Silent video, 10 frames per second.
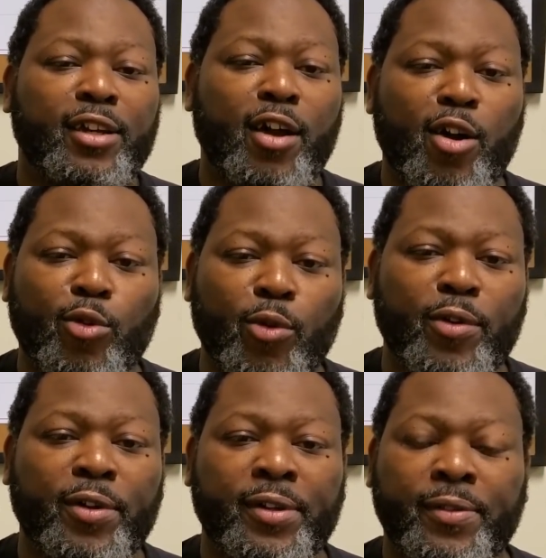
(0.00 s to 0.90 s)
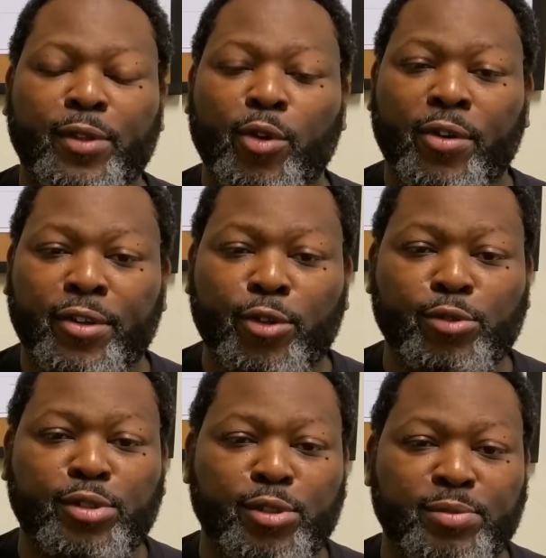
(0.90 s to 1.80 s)
called Growing Your
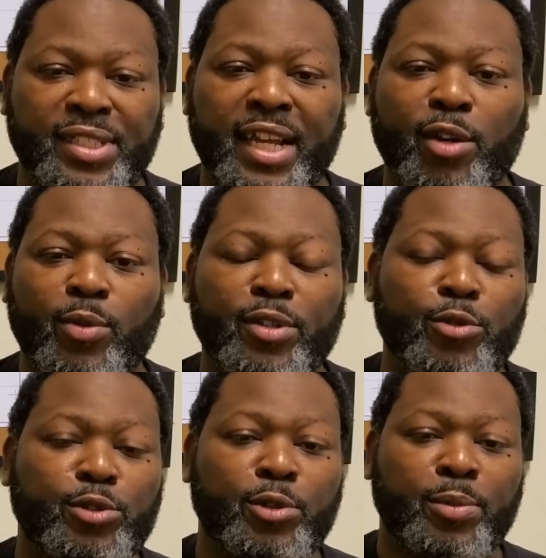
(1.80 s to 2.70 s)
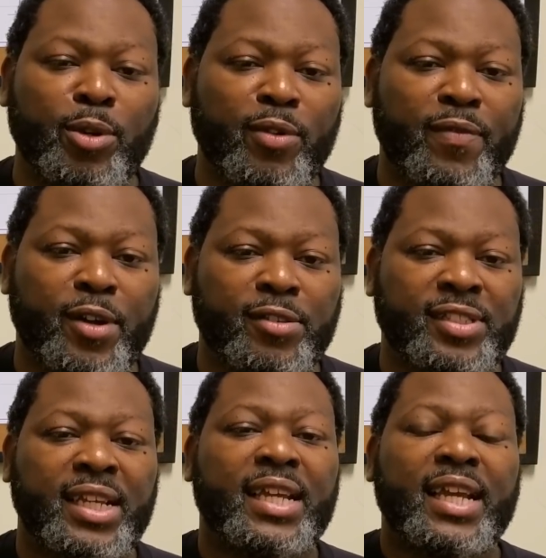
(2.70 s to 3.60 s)
YouTube Channel with YouTube Universe,